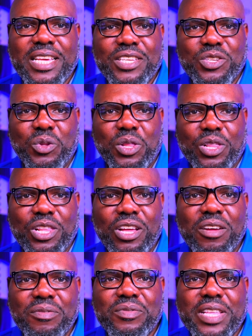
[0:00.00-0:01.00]
So
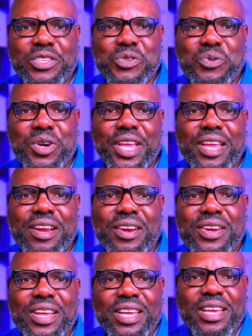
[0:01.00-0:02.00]
love that you were here.